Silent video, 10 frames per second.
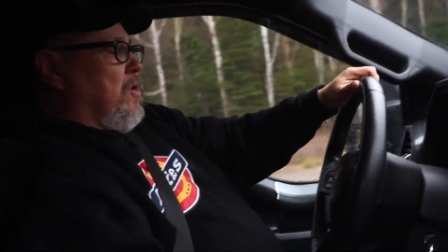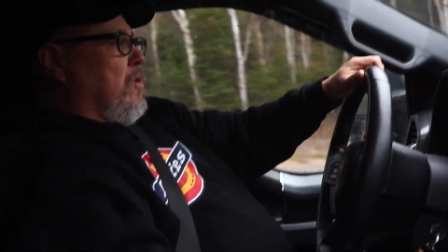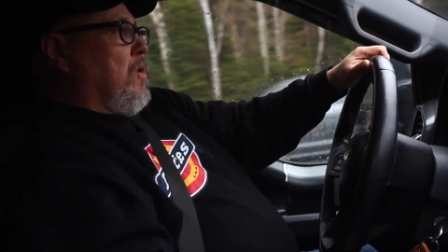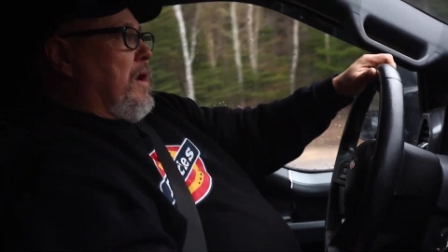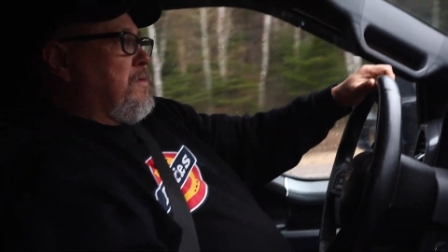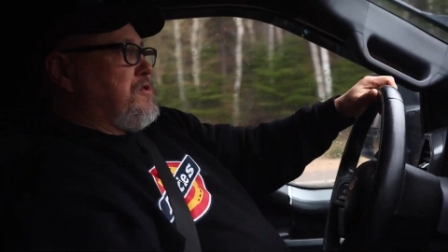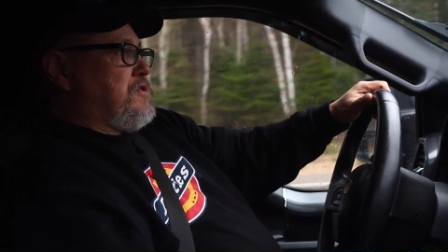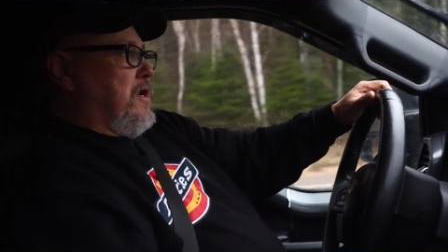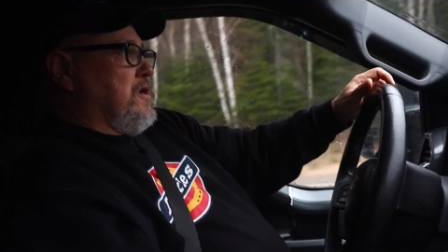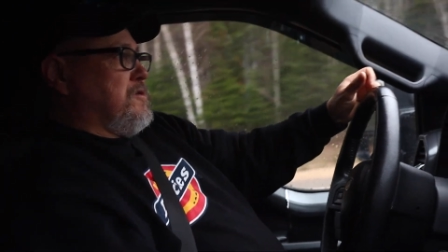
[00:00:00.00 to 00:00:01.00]
oh, I would
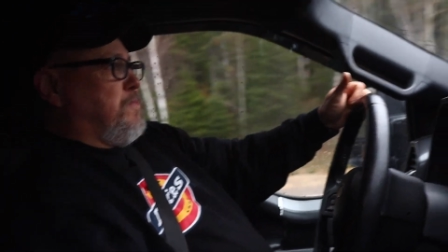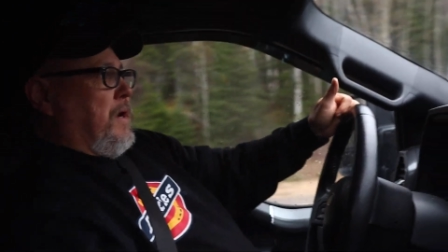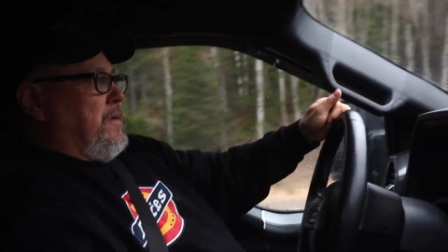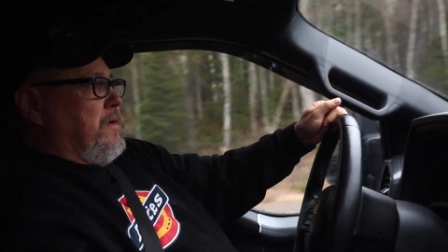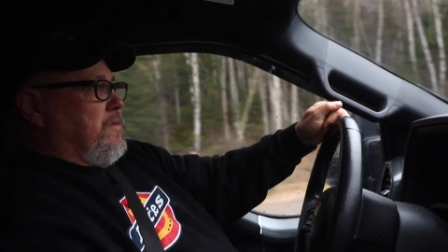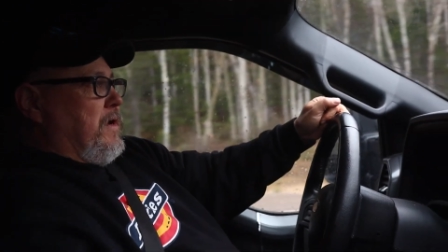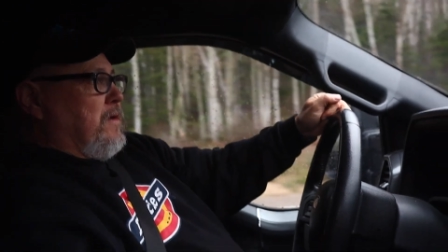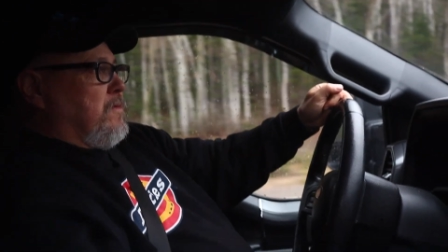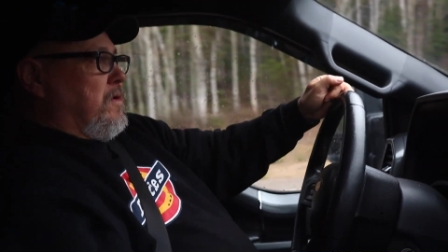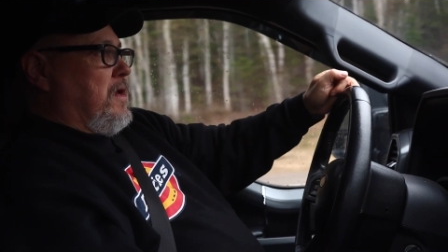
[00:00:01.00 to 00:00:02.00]
say it's probably
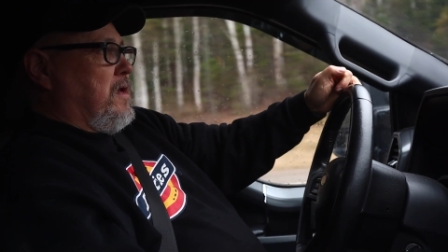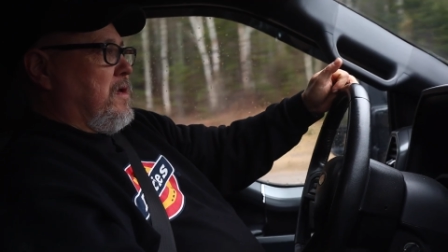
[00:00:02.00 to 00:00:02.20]
around